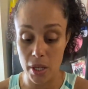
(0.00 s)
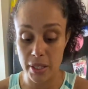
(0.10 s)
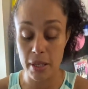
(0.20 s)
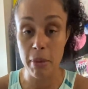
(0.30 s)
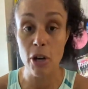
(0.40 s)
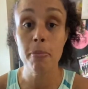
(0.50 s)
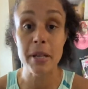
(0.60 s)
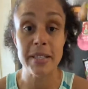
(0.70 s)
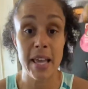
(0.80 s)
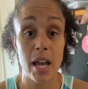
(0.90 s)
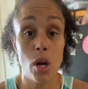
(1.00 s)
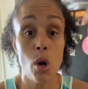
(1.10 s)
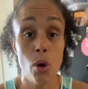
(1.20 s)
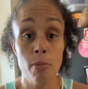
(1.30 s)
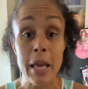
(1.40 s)
tomato bisque at
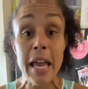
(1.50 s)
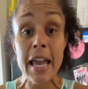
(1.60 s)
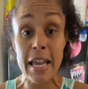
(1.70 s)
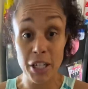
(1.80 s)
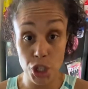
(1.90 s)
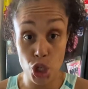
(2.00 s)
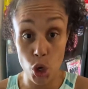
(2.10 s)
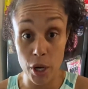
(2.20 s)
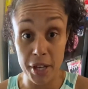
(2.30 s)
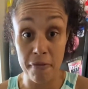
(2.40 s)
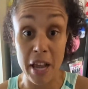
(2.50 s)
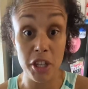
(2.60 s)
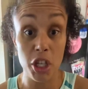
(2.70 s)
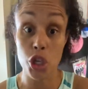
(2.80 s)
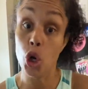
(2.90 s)
home and enjoy it rather
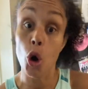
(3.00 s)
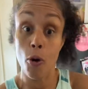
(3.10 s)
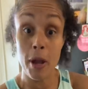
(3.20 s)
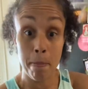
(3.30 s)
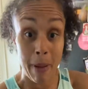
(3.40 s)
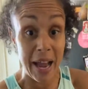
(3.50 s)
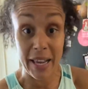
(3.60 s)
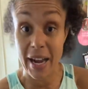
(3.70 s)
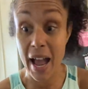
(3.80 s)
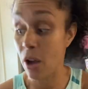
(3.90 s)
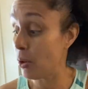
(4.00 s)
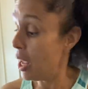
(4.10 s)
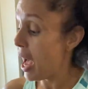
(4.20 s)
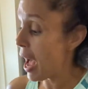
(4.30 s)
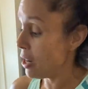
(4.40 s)
than you go and buy it out.
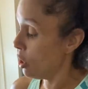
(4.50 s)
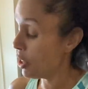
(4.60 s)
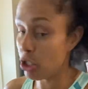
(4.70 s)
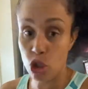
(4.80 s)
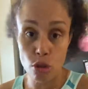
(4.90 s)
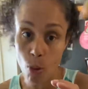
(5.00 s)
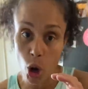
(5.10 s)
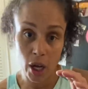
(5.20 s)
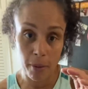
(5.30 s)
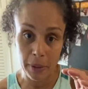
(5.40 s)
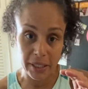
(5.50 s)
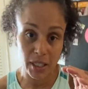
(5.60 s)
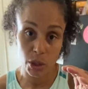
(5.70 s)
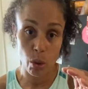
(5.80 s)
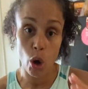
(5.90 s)
I know that a small cup like
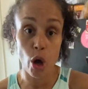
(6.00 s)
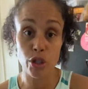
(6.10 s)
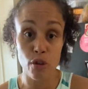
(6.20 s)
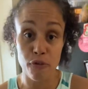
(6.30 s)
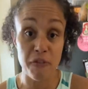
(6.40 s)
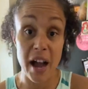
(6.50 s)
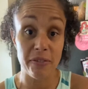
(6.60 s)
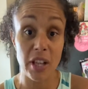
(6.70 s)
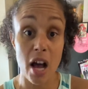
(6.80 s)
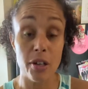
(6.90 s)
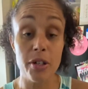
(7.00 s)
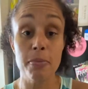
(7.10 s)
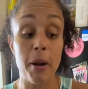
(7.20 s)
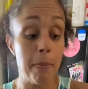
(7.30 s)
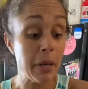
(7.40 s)
this will cost you $5,
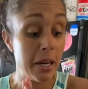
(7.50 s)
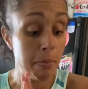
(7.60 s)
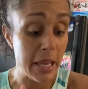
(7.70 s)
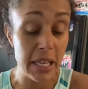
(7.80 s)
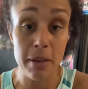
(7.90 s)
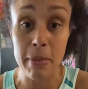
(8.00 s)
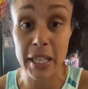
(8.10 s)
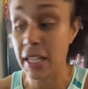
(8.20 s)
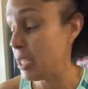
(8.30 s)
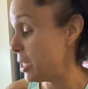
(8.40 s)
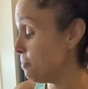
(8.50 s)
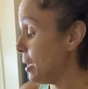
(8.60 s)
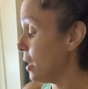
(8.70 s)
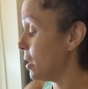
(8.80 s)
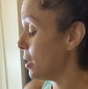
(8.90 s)
but I'm gonna make it in my kitchen
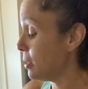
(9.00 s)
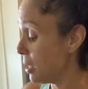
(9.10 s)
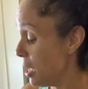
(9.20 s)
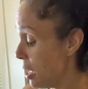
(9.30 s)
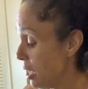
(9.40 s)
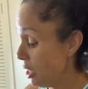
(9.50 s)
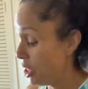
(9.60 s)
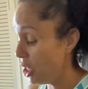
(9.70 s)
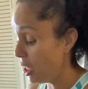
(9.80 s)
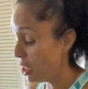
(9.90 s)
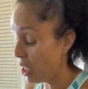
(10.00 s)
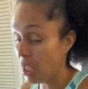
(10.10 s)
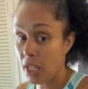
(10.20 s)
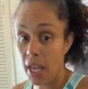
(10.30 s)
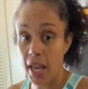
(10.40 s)
because
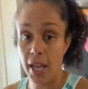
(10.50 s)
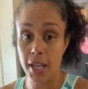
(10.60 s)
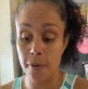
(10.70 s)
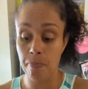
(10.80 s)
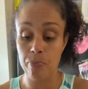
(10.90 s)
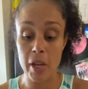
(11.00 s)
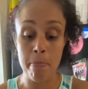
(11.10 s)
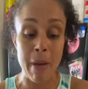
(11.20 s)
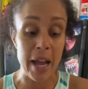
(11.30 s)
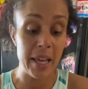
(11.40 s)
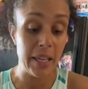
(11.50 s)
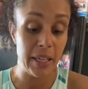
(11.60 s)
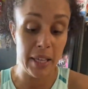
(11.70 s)
Gigi and Mike